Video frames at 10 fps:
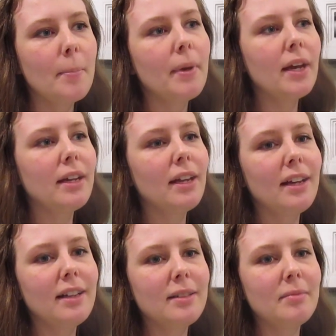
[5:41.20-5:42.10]
but
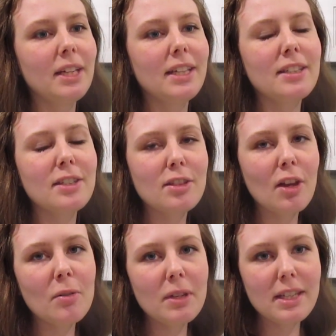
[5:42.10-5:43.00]
um, it's
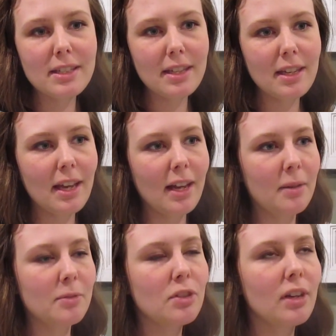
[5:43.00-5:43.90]
so easy, and
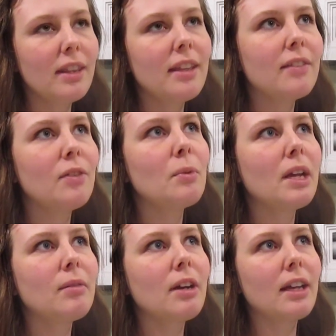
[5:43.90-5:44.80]
I was trying to think of a
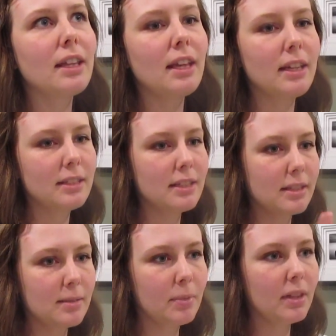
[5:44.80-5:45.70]
way where I could like
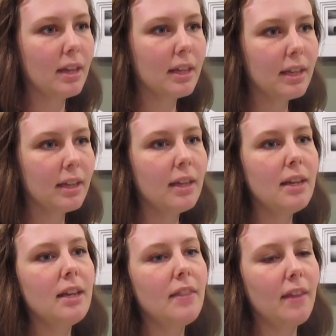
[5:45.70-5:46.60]
display
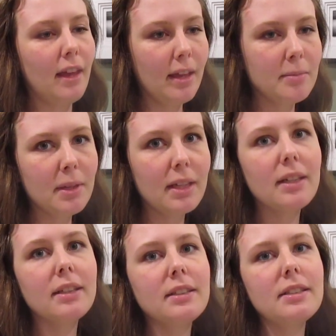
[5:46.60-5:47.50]
the
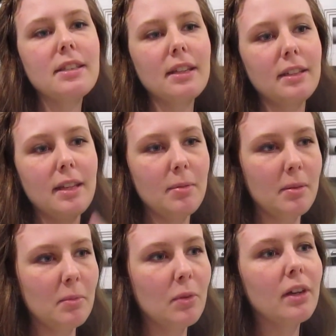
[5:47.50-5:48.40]
headbands and keep
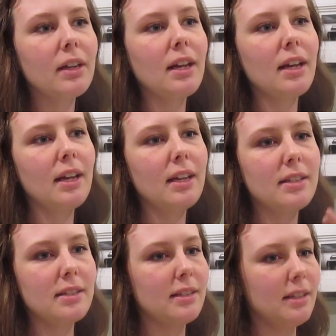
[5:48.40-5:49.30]
them
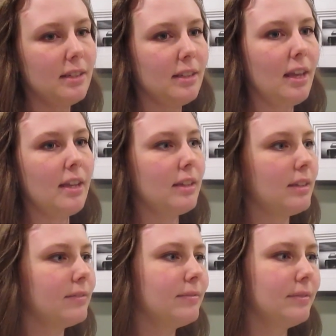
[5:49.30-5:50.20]
organized and like,
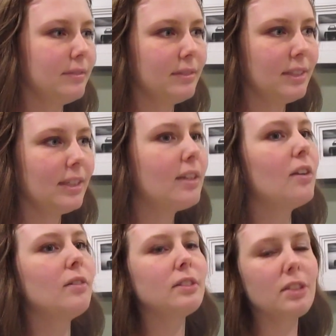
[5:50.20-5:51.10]
you
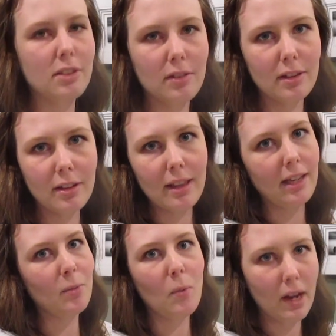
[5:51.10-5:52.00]
know, just so they're not
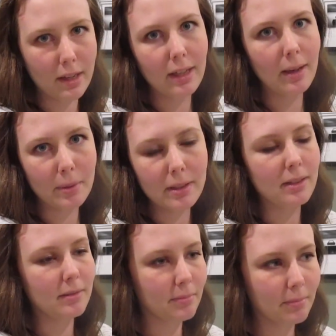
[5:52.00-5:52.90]
like wadded up in
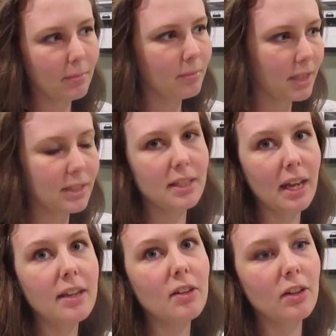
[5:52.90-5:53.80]
a
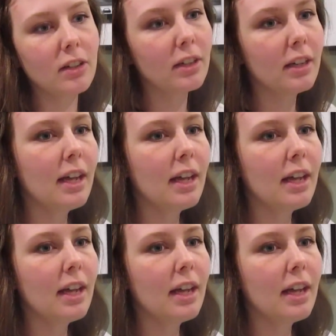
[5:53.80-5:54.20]
container.